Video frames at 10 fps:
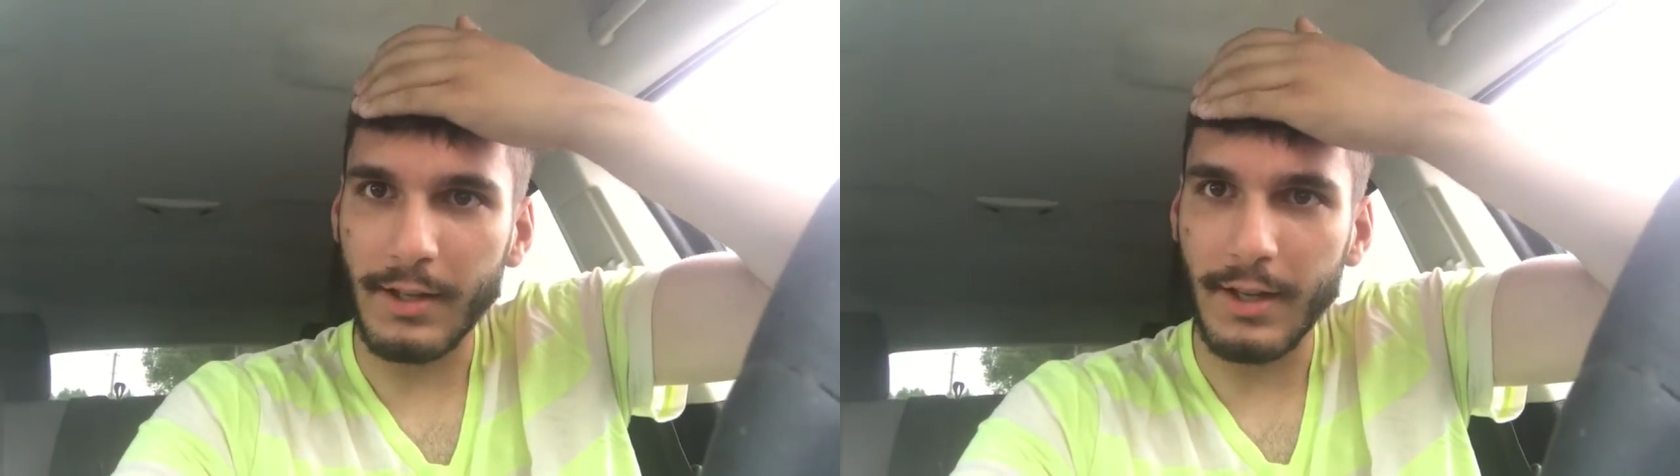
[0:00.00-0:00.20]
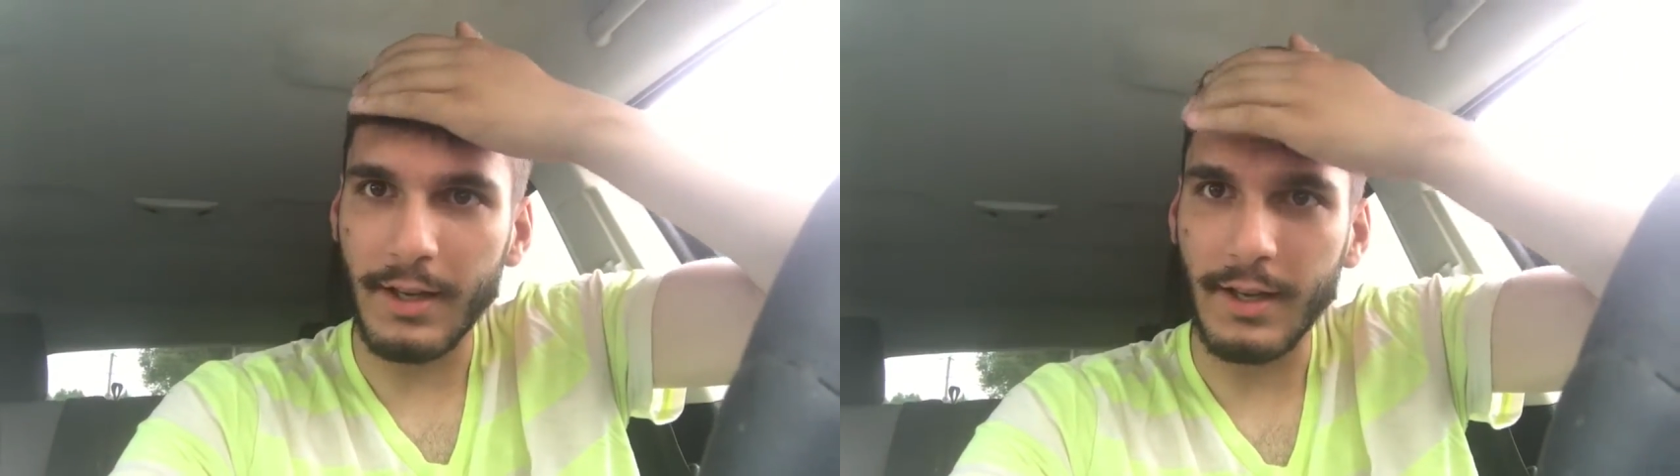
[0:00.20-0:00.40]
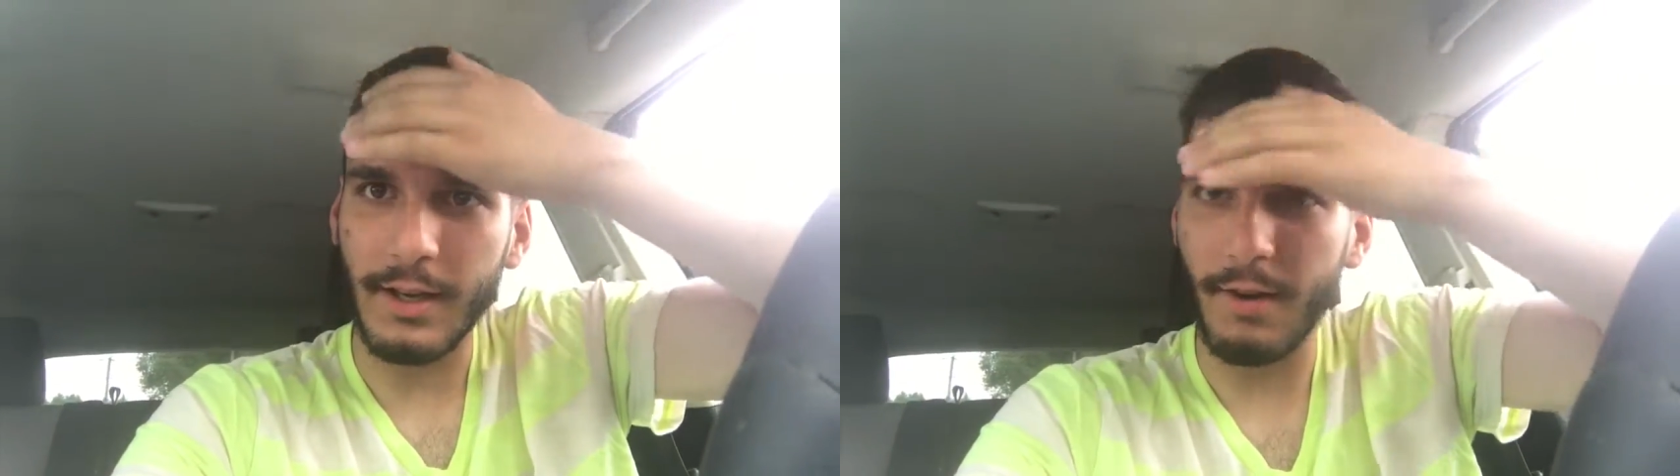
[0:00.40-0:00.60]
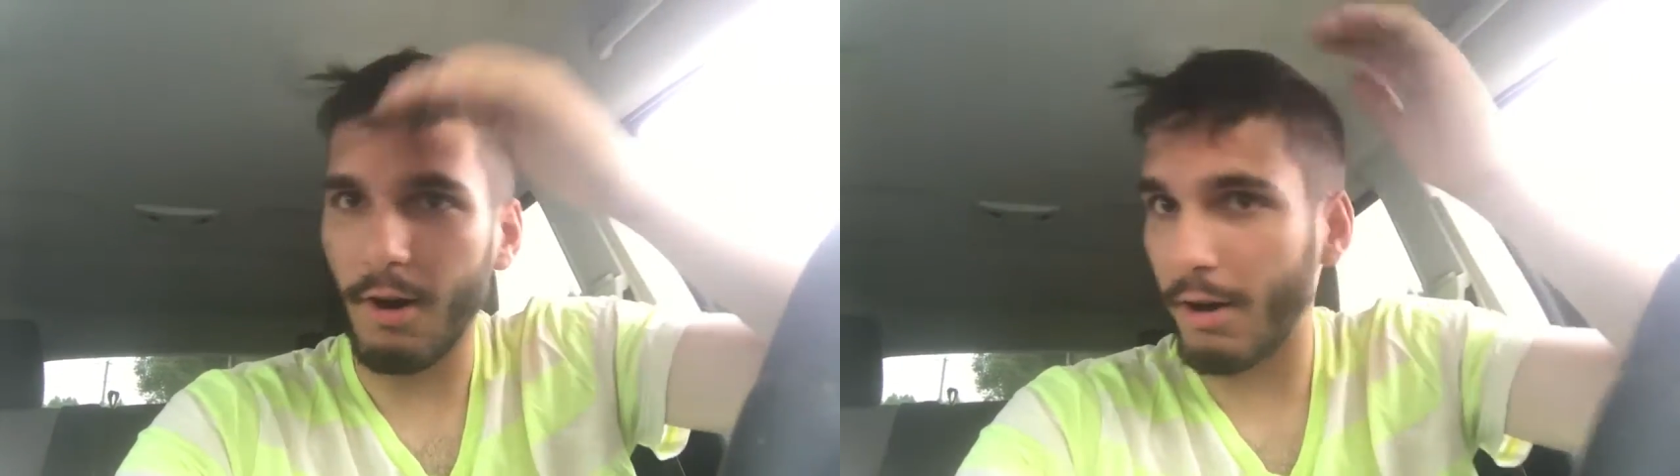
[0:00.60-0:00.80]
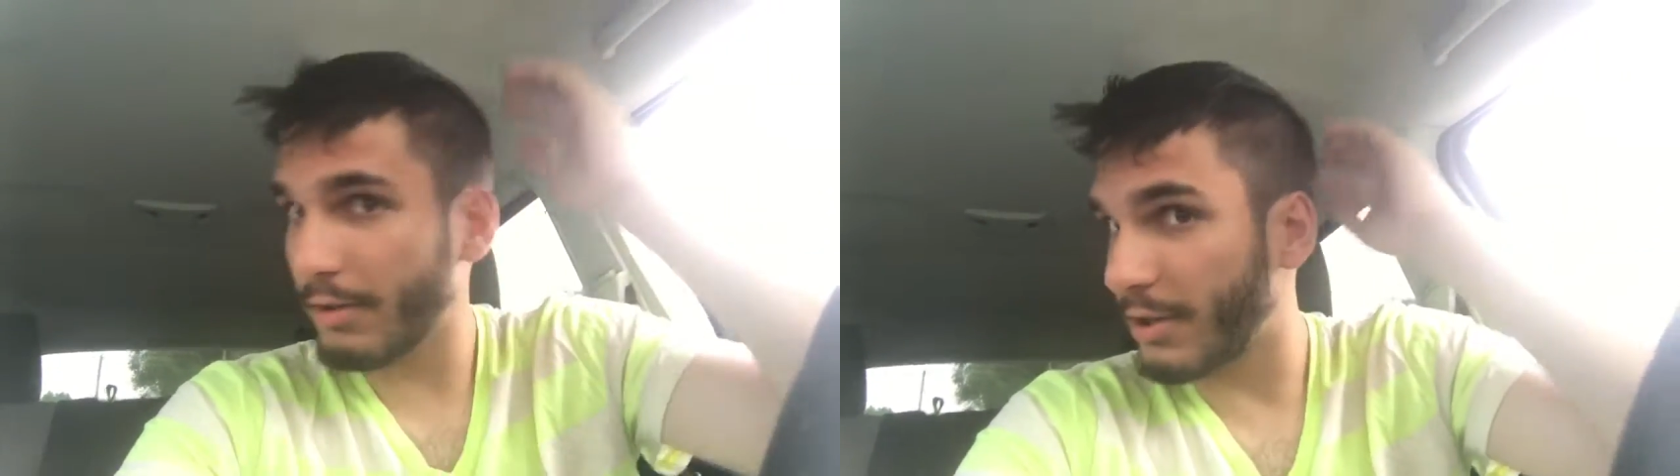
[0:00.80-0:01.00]
Like,
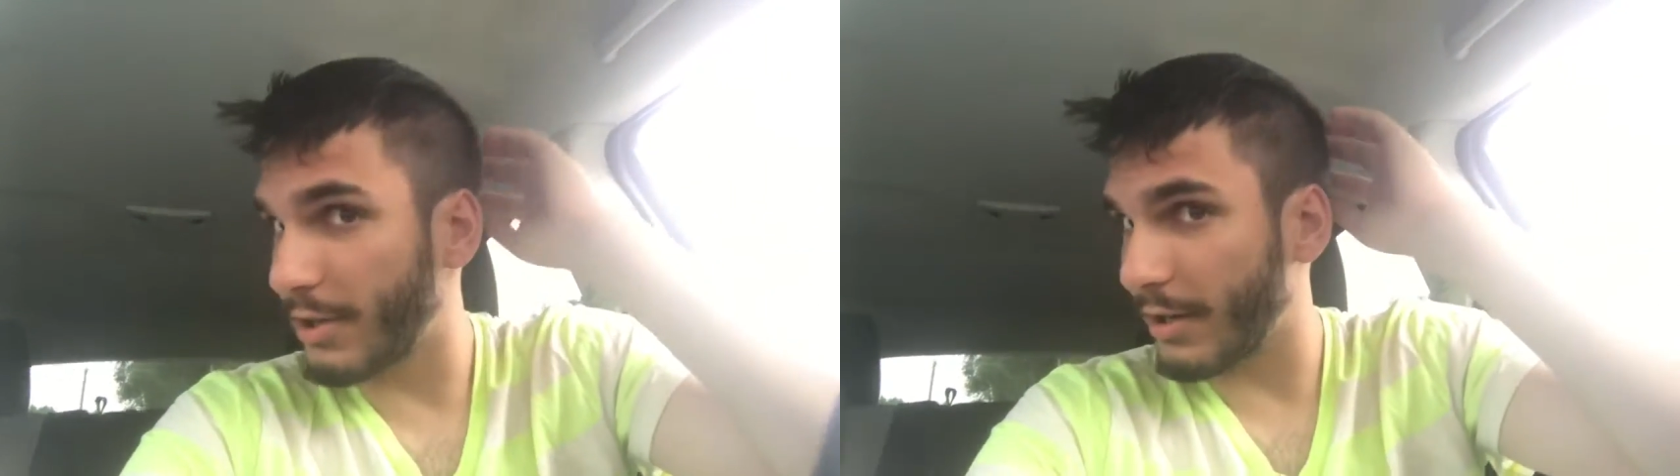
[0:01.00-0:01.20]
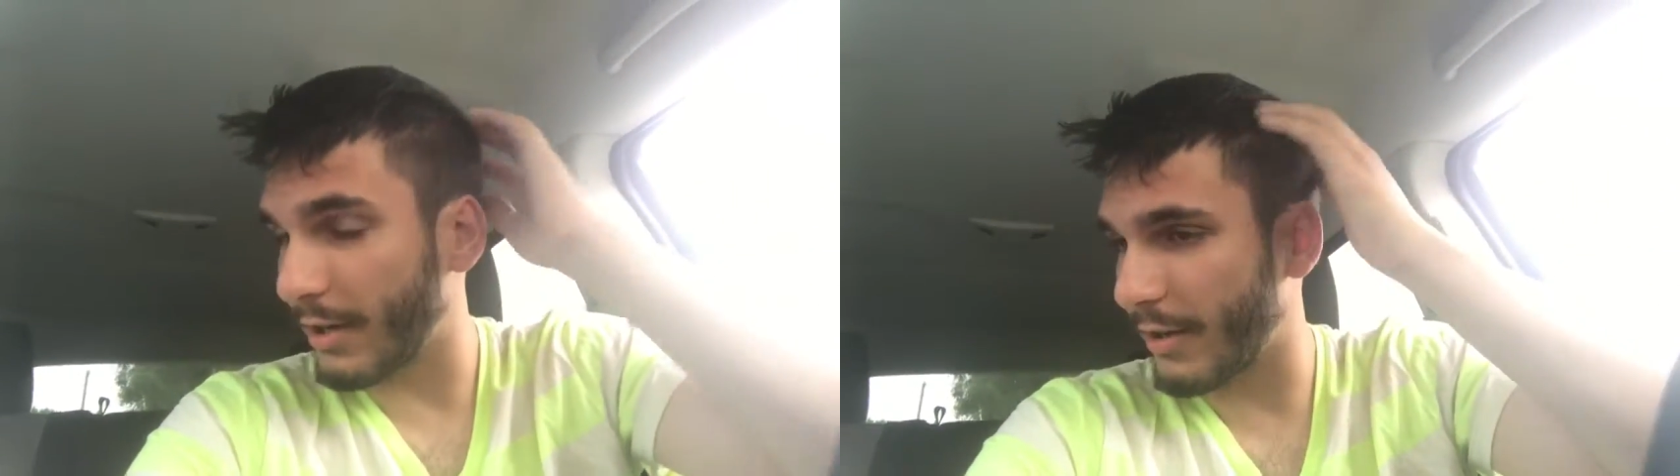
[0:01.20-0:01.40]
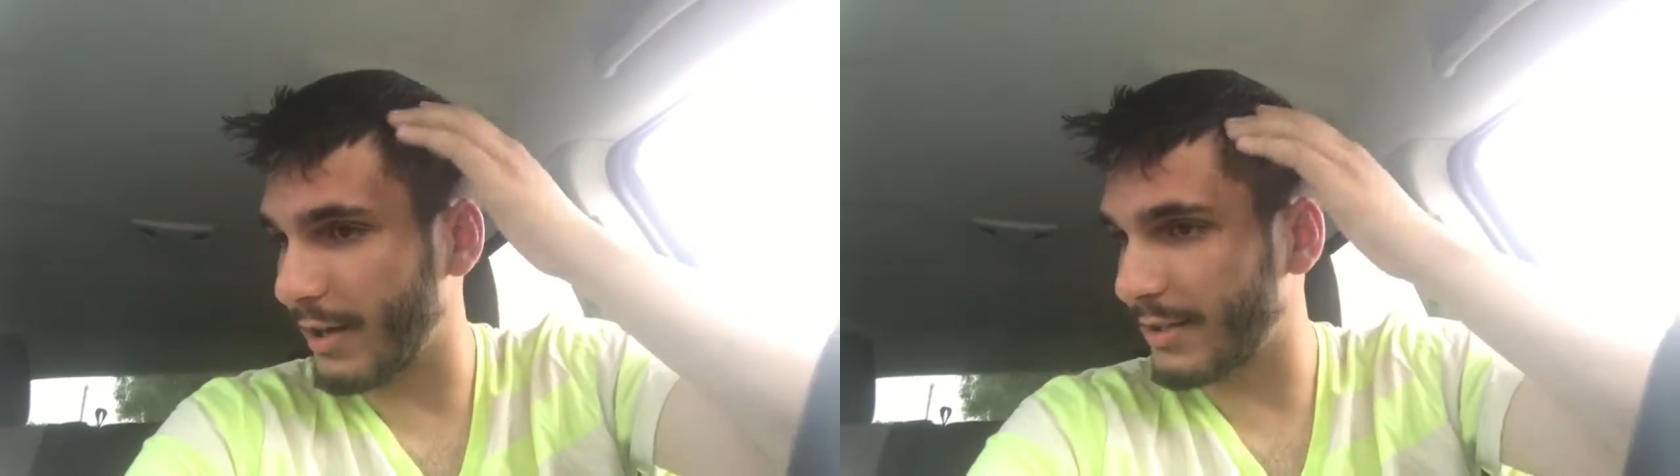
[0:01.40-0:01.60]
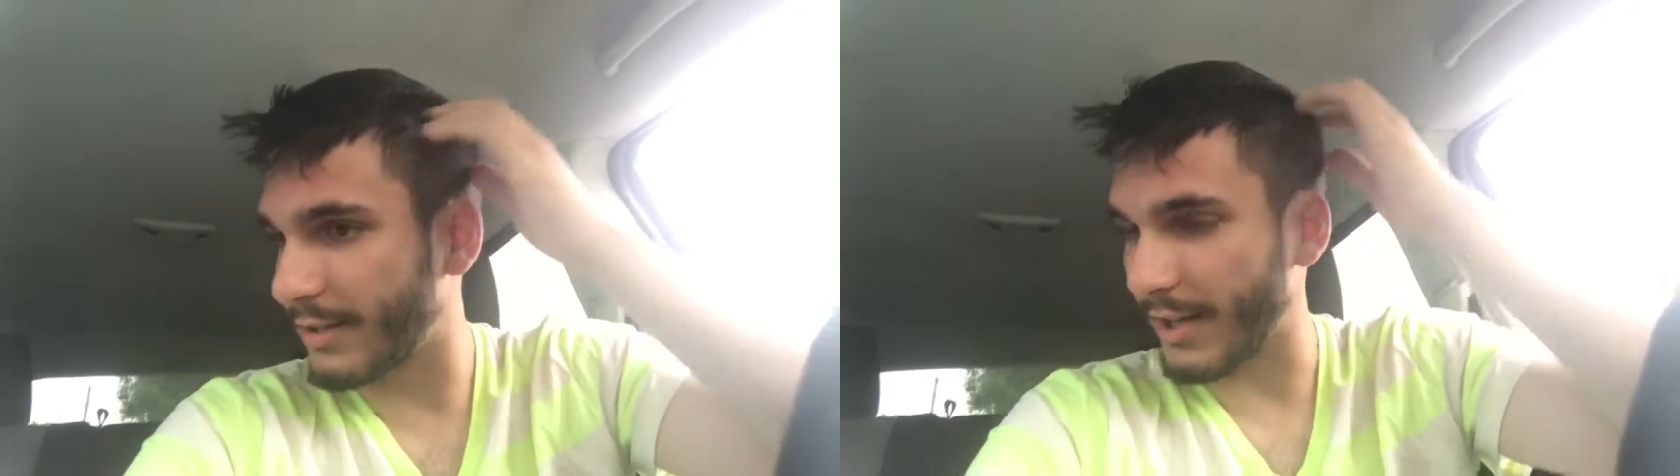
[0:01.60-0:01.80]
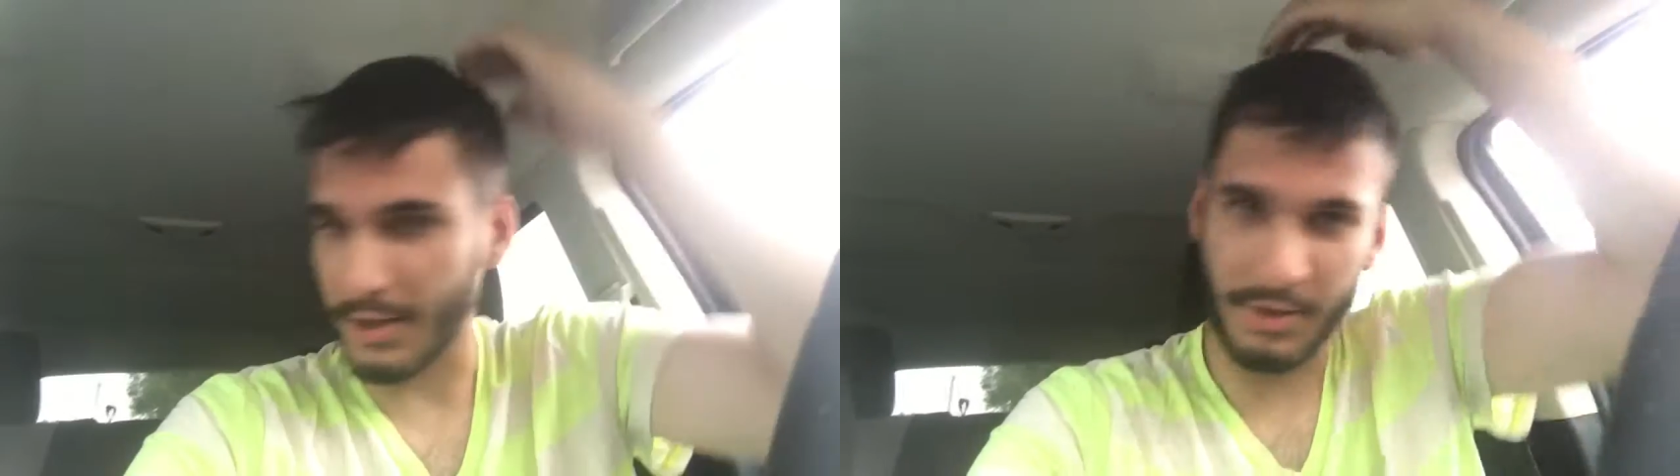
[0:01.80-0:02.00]
all here
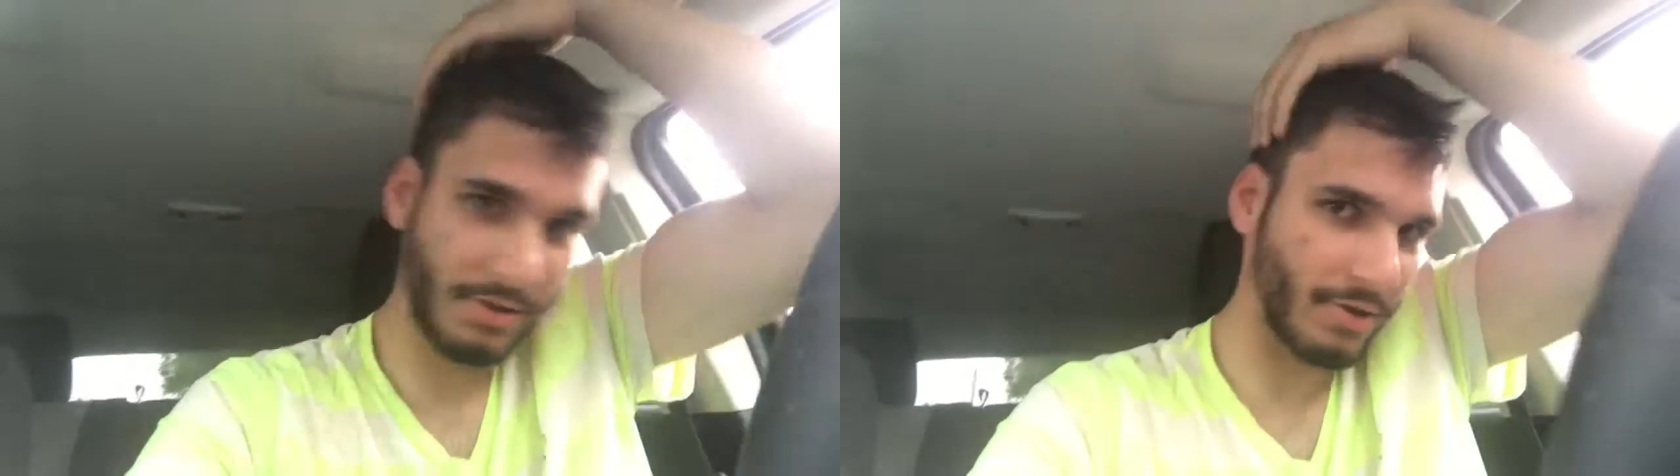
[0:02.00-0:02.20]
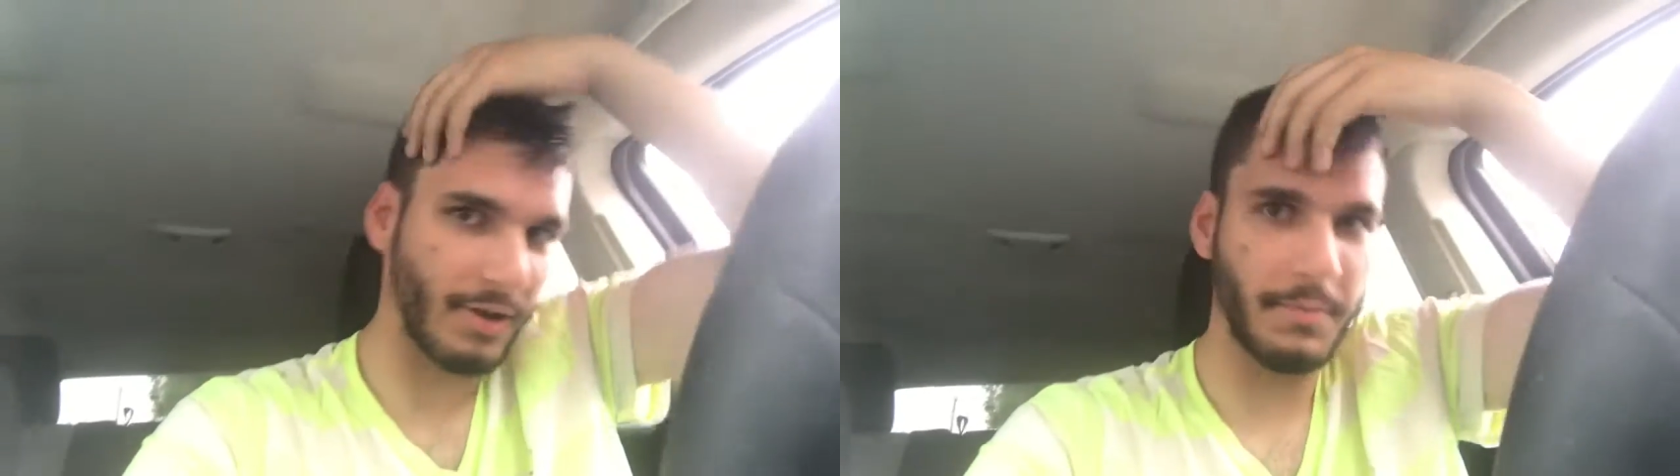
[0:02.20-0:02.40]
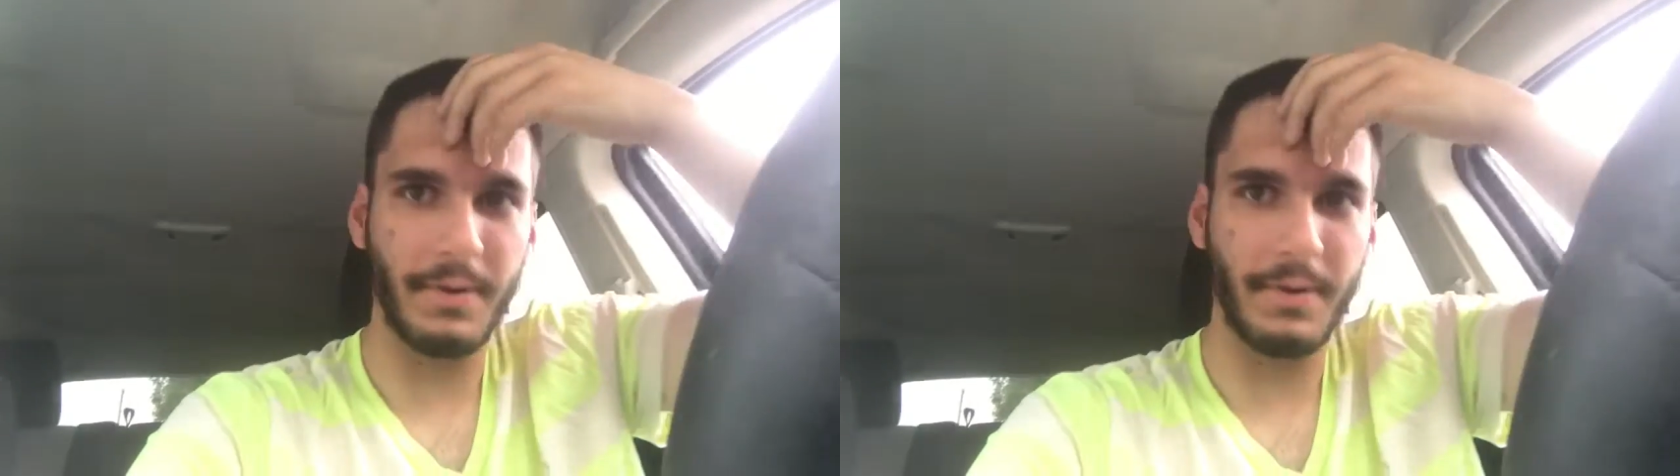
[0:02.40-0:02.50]
it's like short,